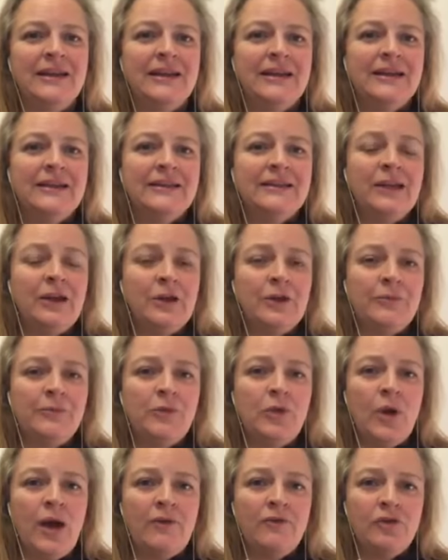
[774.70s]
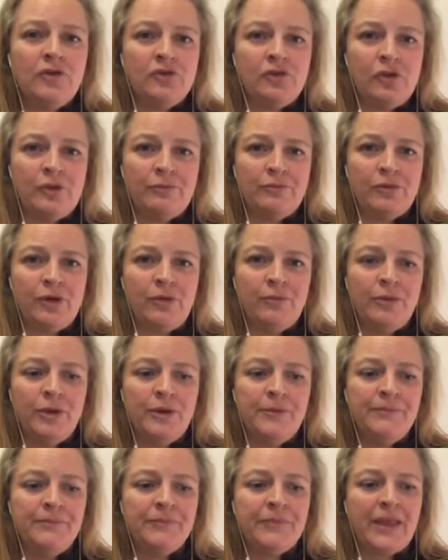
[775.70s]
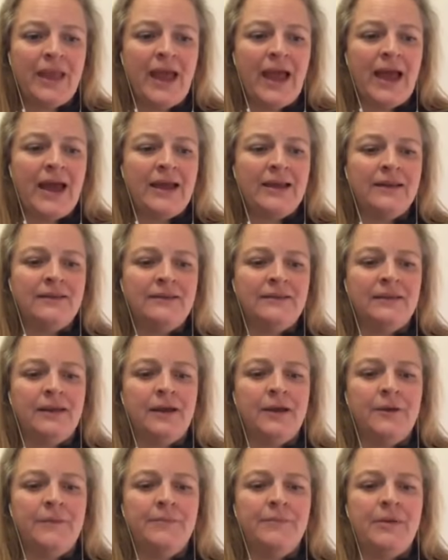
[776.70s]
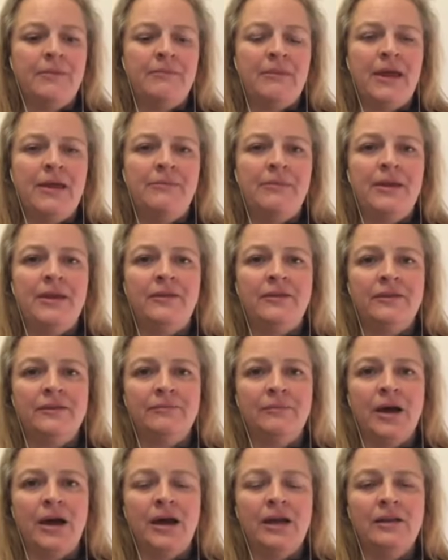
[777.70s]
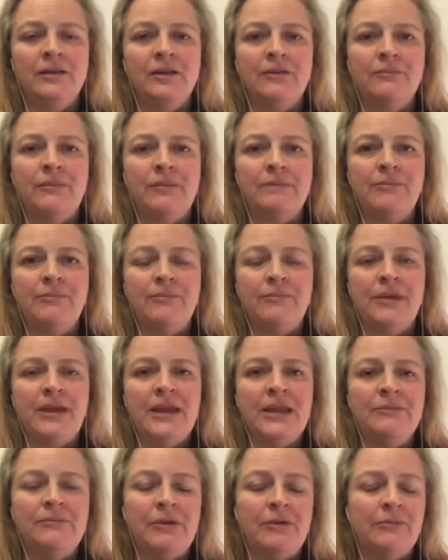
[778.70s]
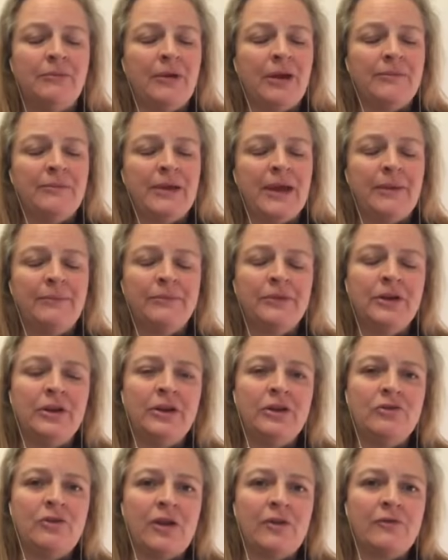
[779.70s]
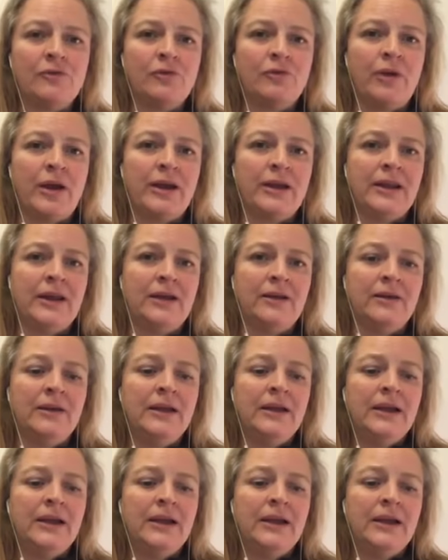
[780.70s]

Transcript: So you have your joint problem, and it may be just mild, it might be medium, it might be absolutely dreadful right now.